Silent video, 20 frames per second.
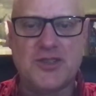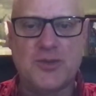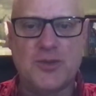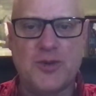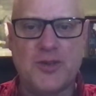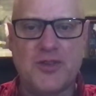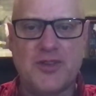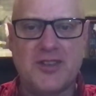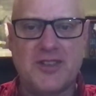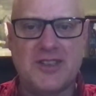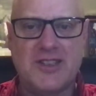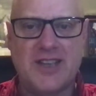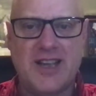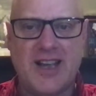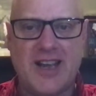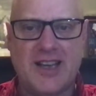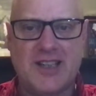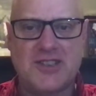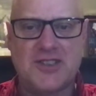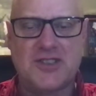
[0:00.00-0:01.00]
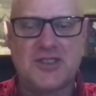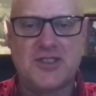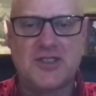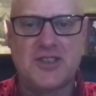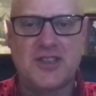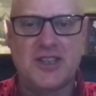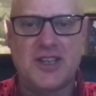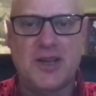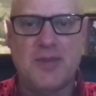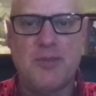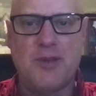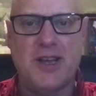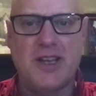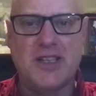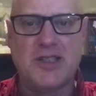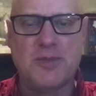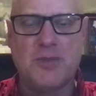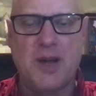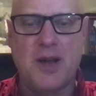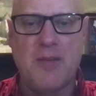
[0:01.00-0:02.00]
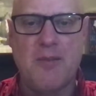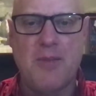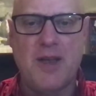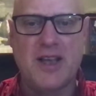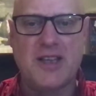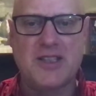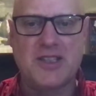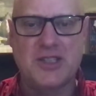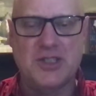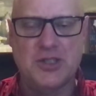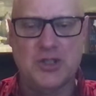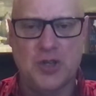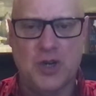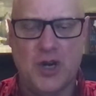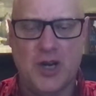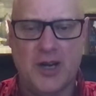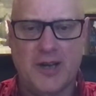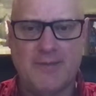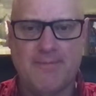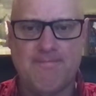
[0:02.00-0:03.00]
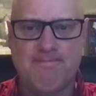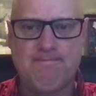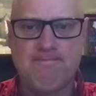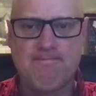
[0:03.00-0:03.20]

with the text that I base my message on.